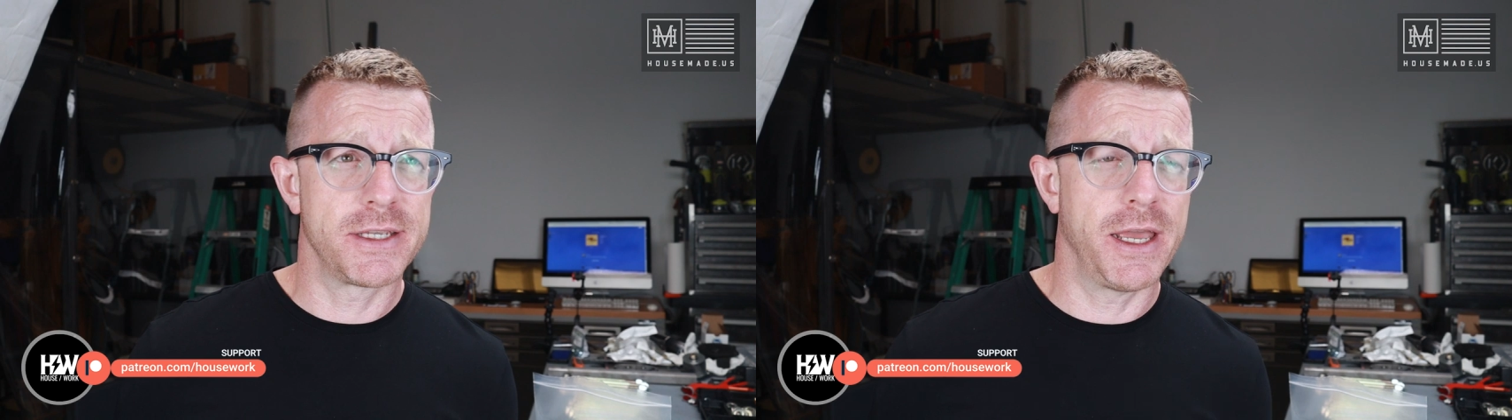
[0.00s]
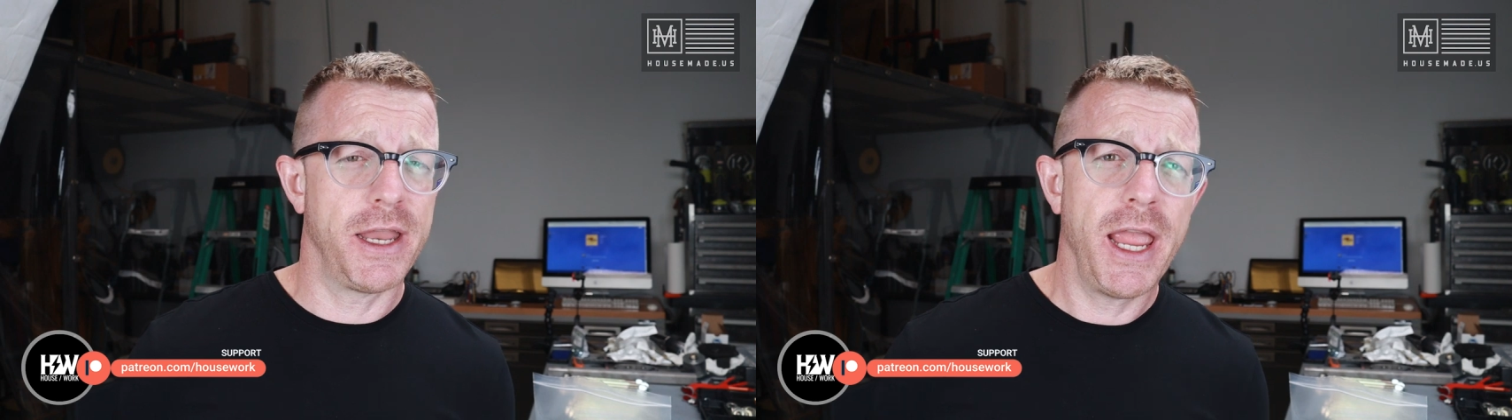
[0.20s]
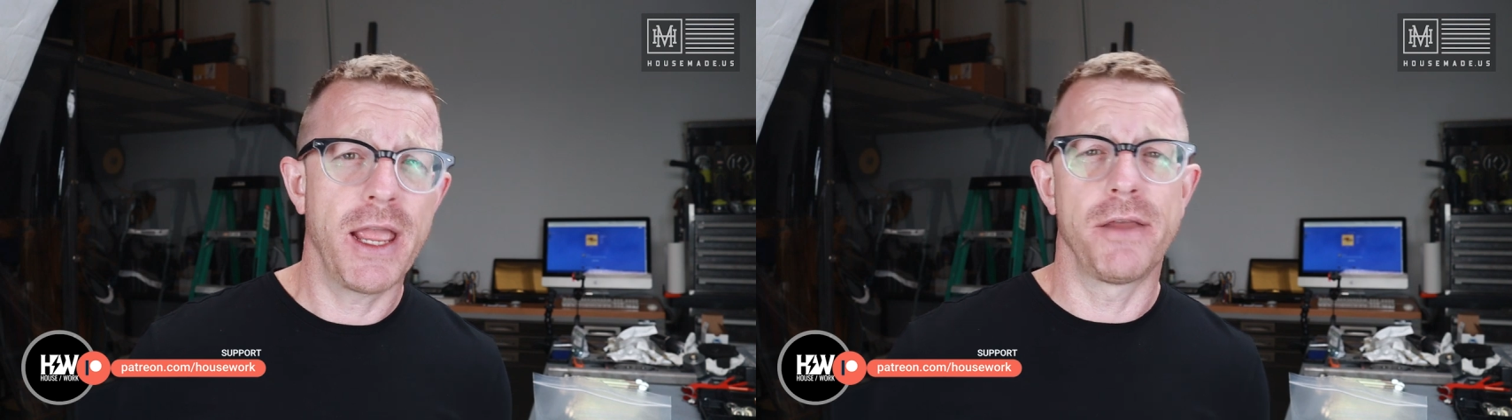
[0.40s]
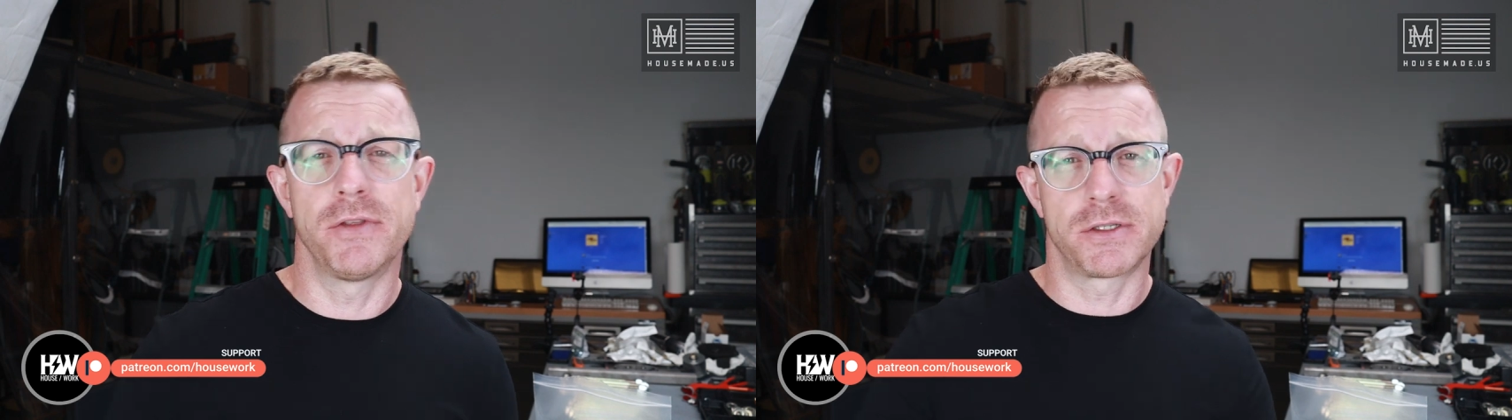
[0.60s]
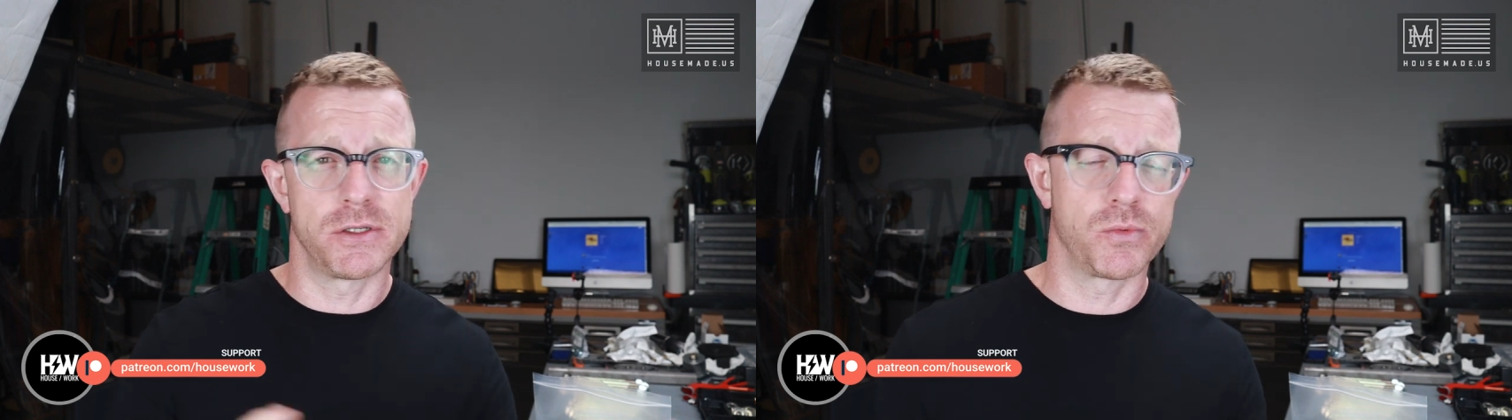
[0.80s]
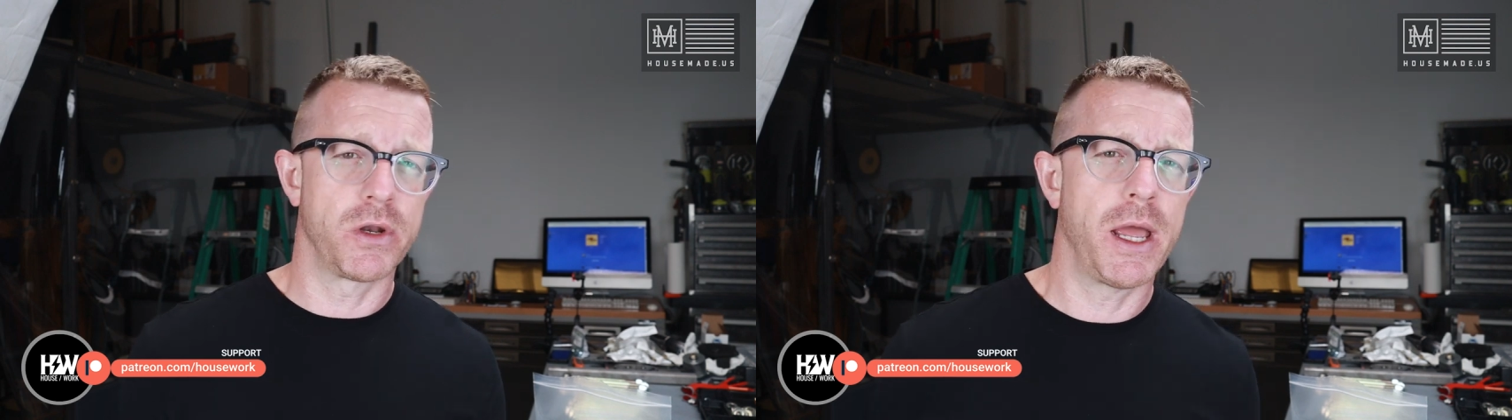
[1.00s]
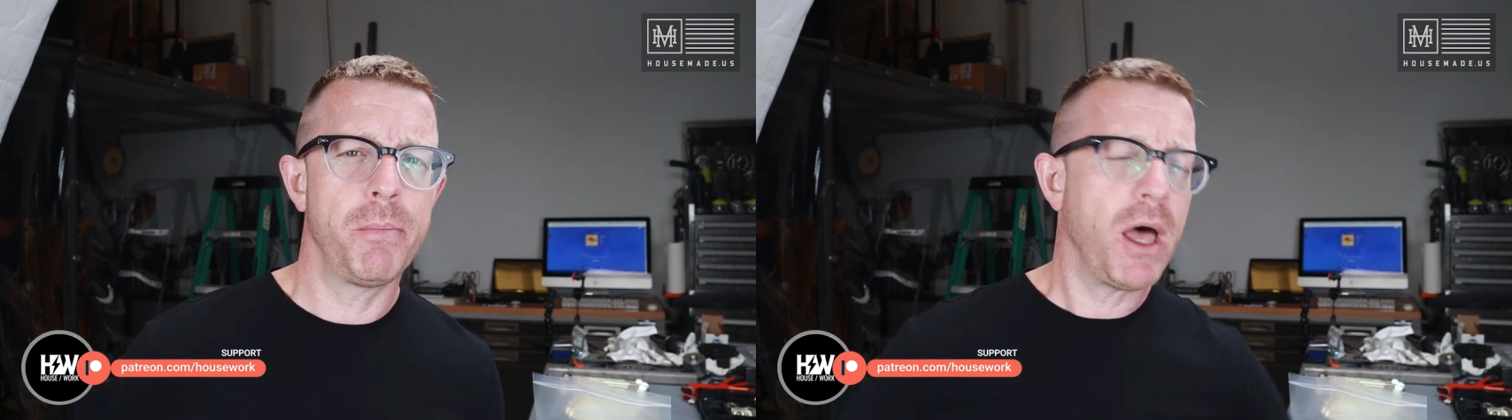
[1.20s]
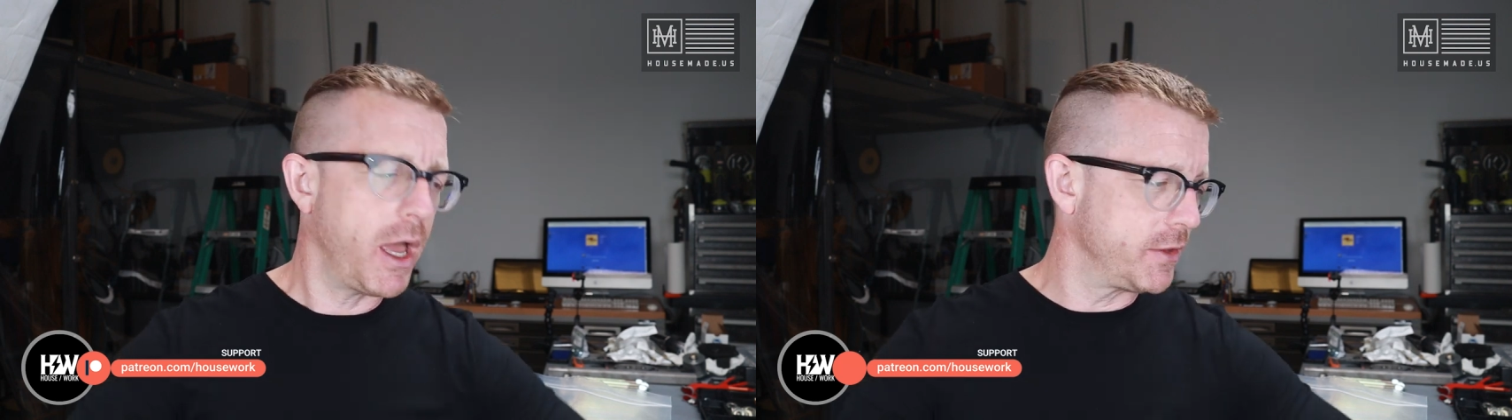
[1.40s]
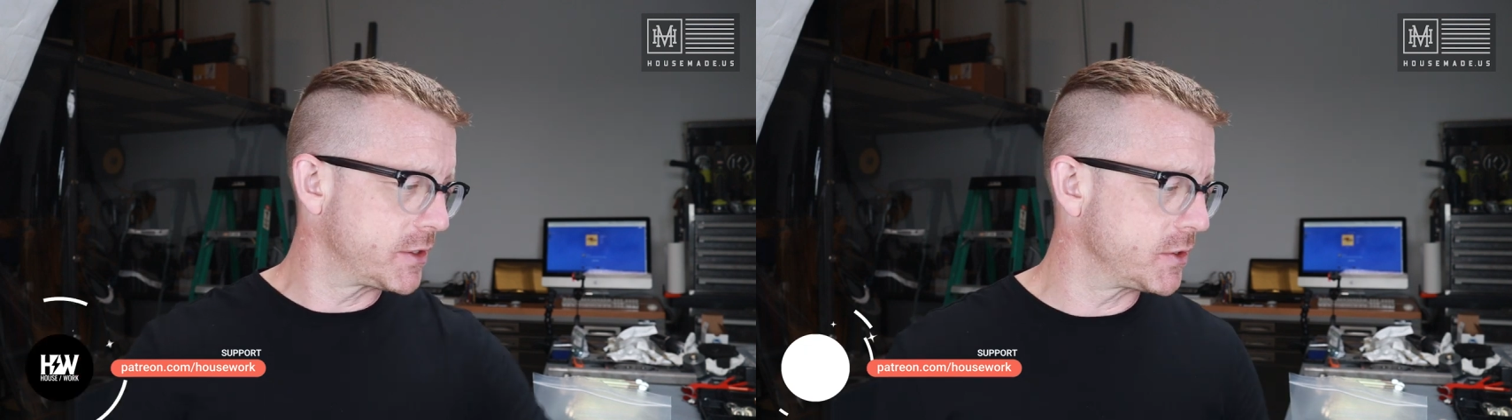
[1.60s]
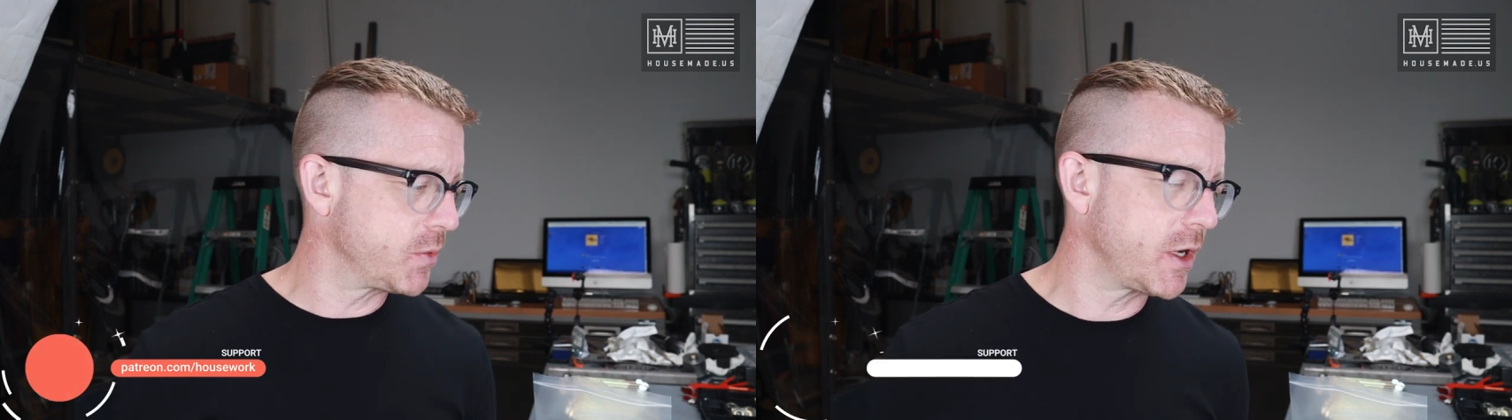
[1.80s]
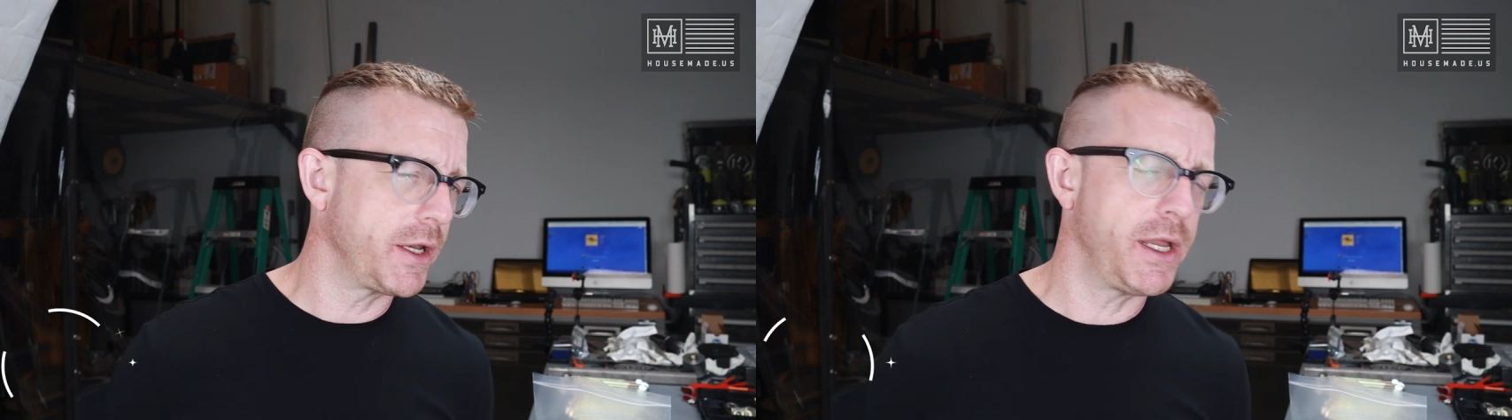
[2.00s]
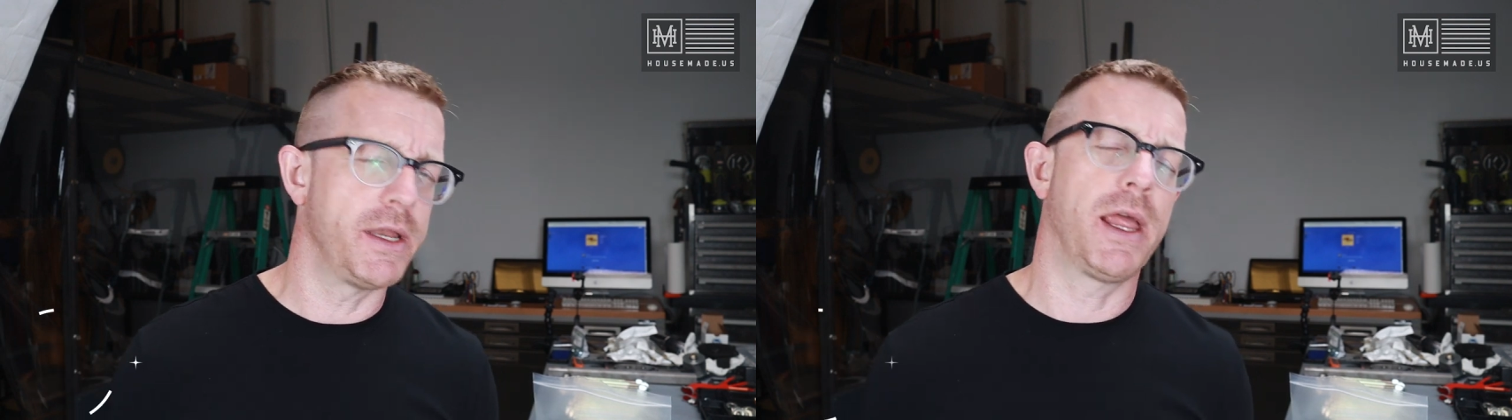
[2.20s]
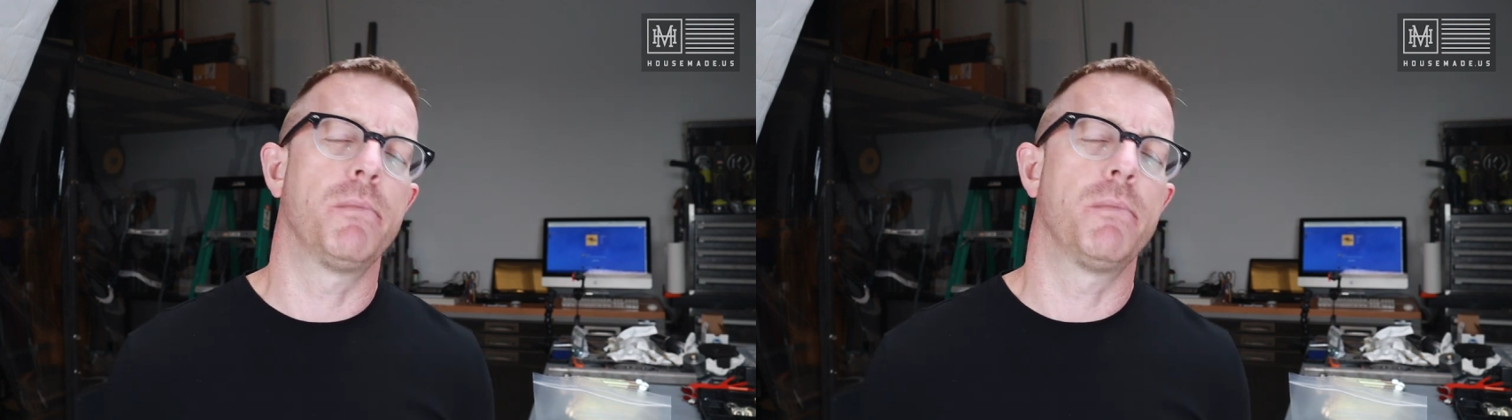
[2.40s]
said, hey, this is what I buy, this is what I need.